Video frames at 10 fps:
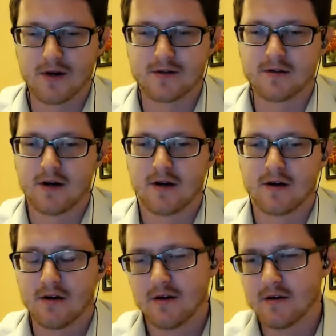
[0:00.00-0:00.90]
or not,
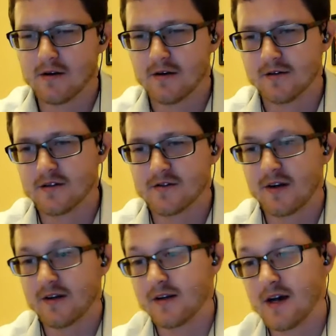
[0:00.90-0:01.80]
it's just
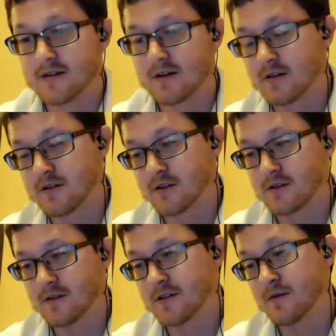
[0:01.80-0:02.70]
fantastic. It's just
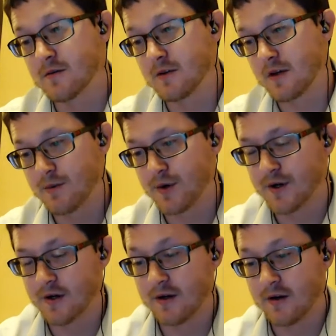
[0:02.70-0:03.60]
click a
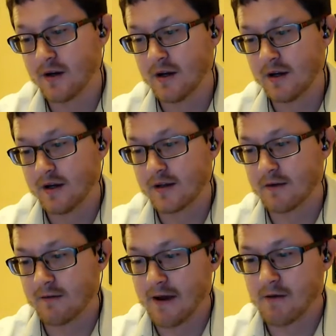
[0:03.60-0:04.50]
button, get the
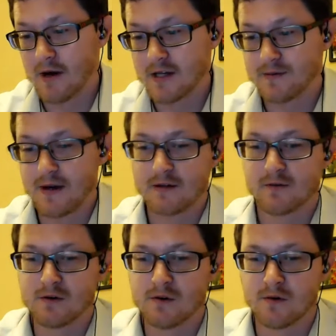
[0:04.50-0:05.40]
randomized
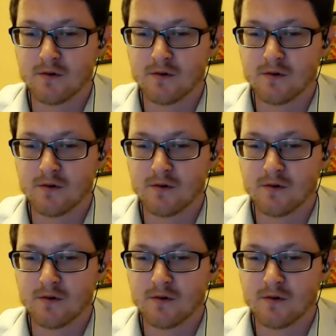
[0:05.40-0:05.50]
password